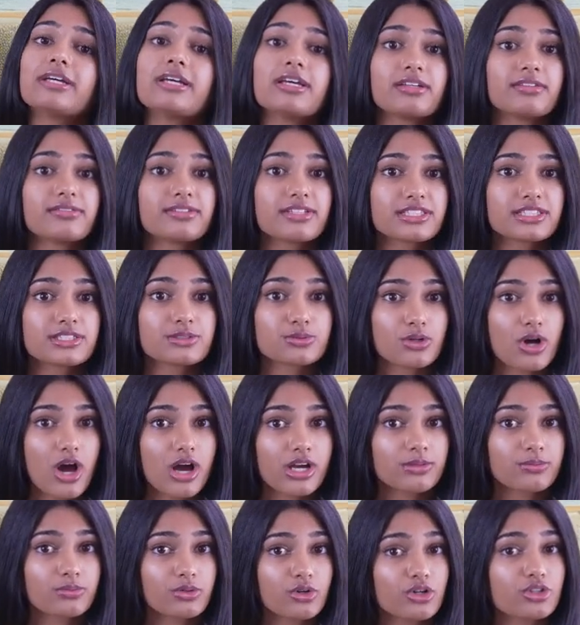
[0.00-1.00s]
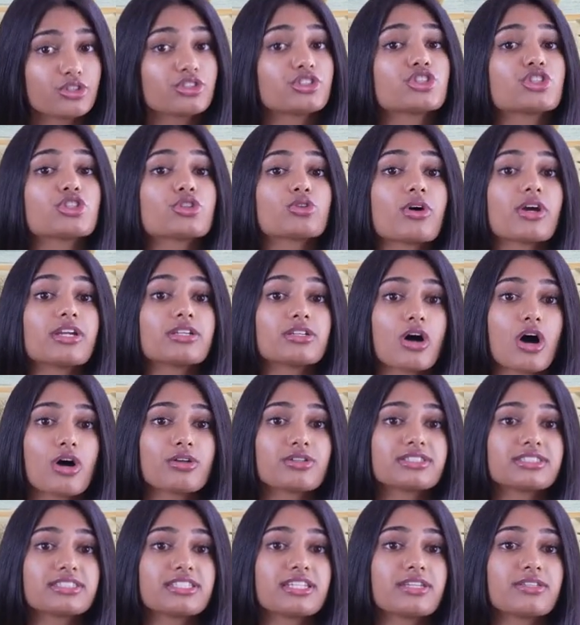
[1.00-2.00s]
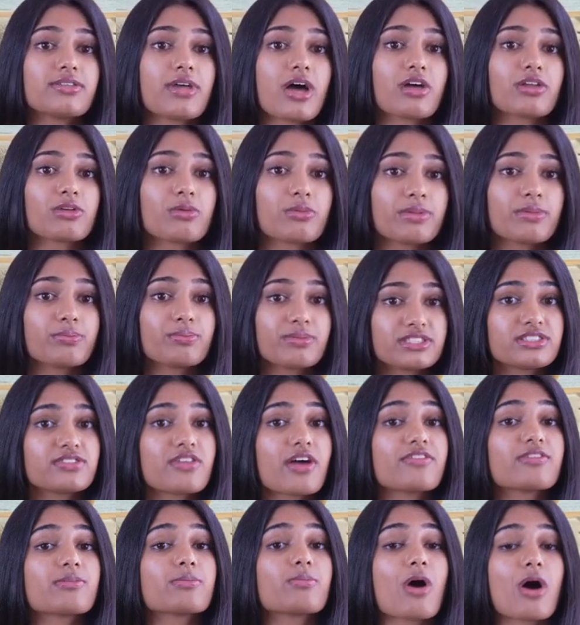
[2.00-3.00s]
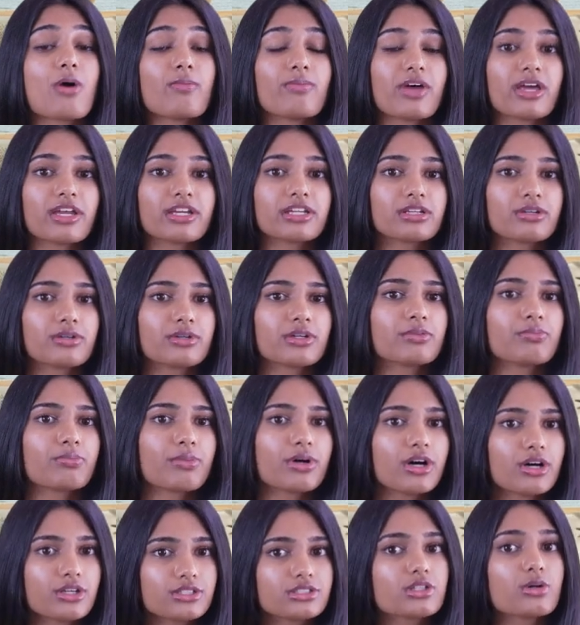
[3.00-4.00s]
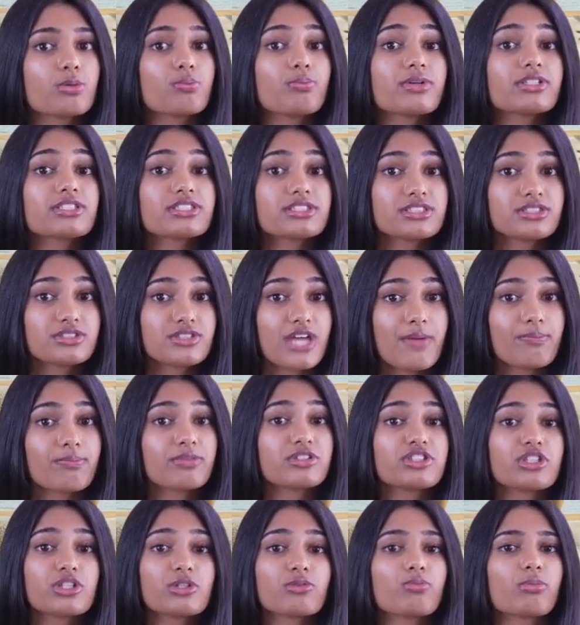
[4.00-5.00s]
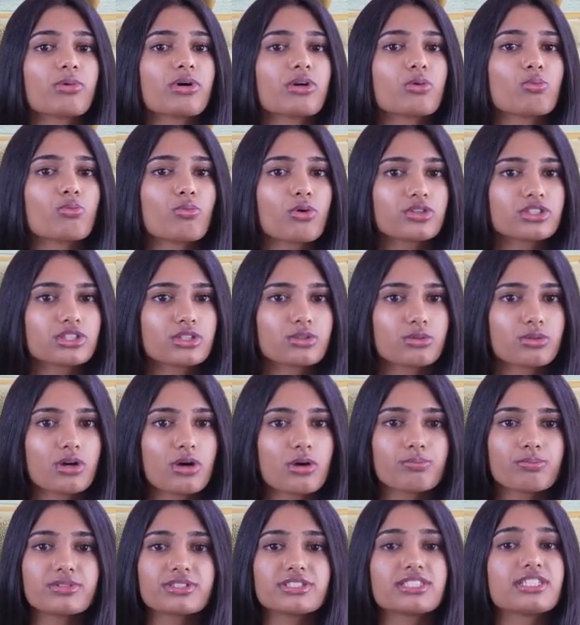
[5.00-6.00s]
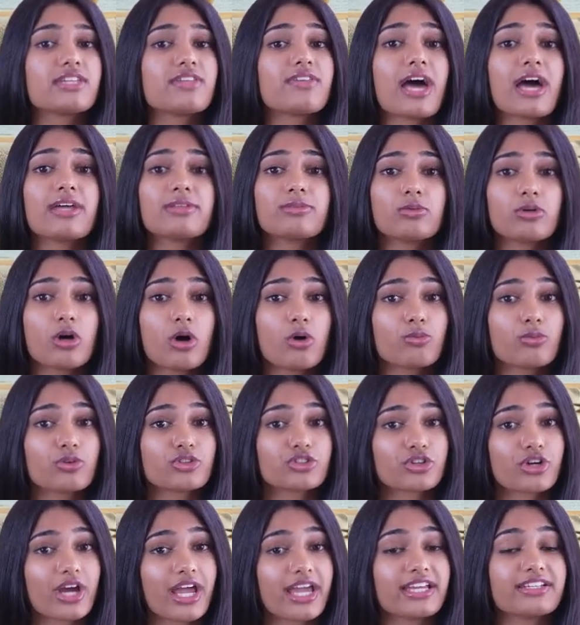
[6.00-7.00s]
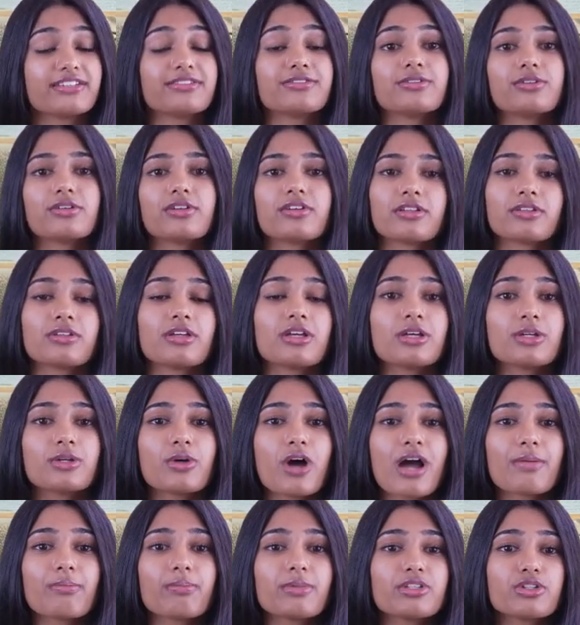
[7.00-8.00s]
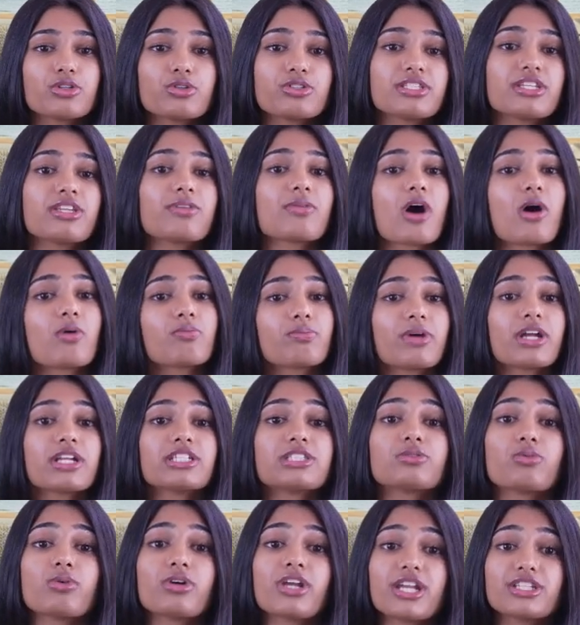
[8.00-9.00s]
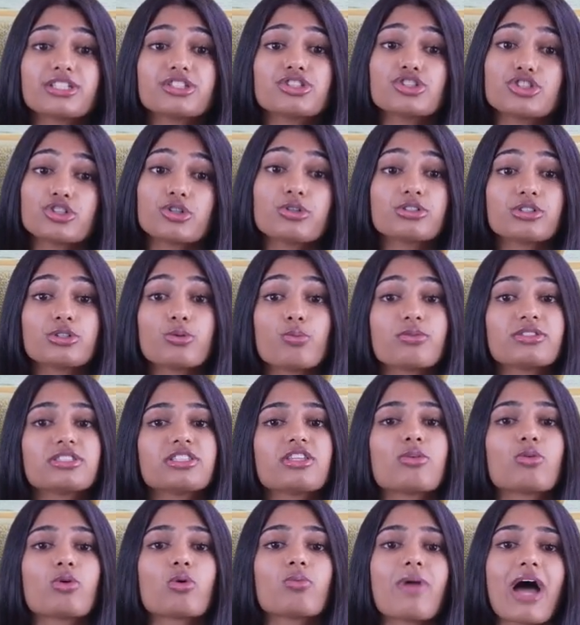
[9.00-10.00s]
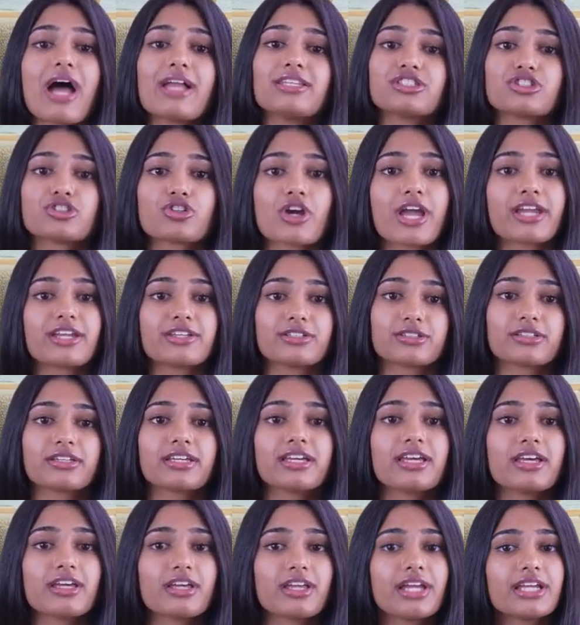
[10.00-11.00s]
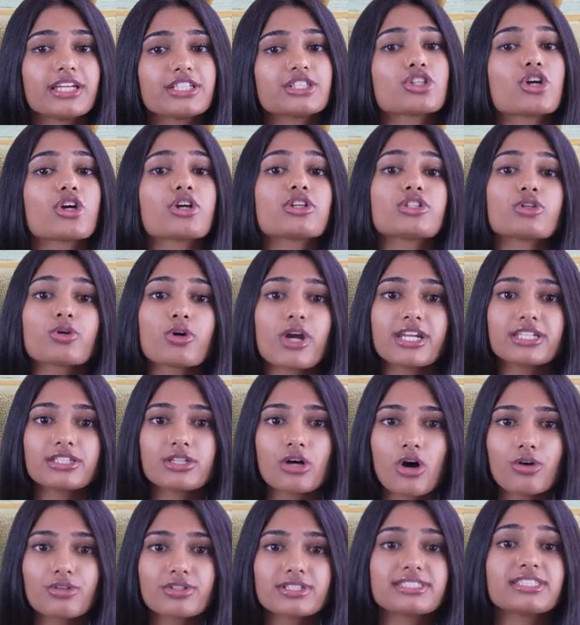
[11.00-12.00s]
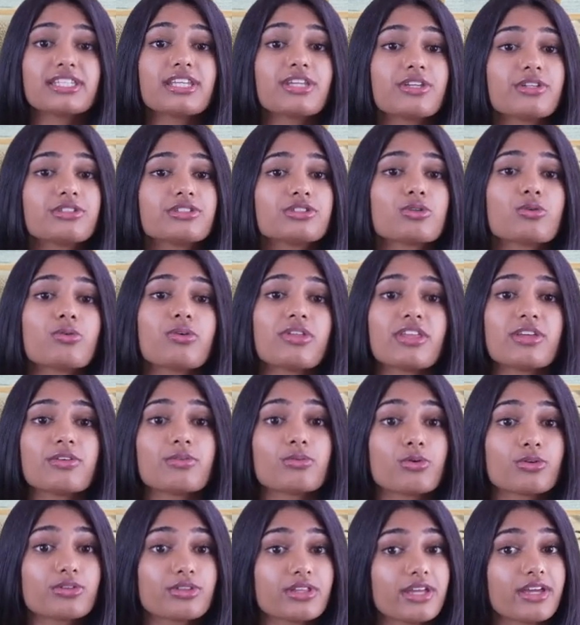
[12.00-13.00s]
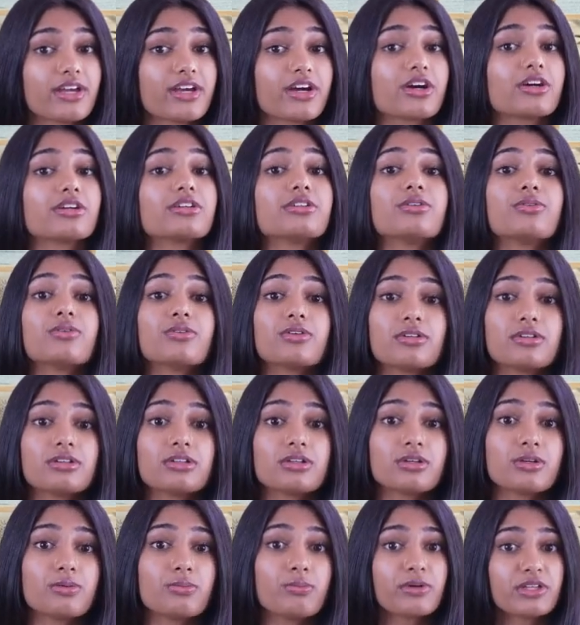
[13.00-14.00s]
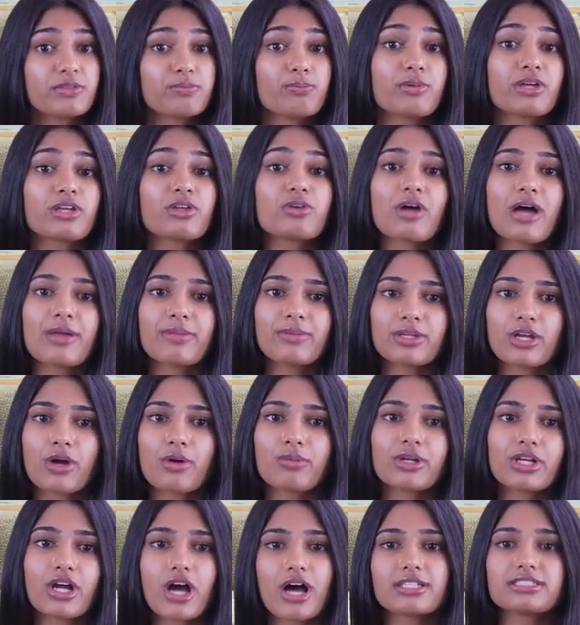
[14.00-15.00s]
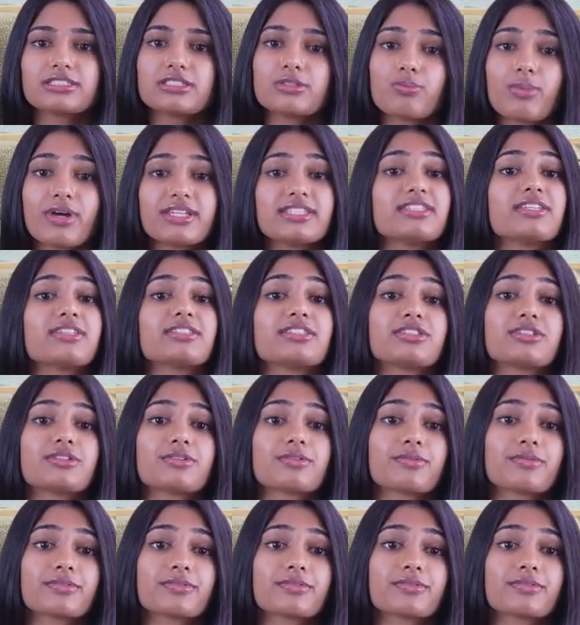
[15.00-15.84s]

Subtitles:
This flawed approach to trade policy not only misled the public, but also risked damaging real-world diplomacy and global trade. By reducing complex relationships to a single math trick, it turned trade policy into political theater, with real economic consequences.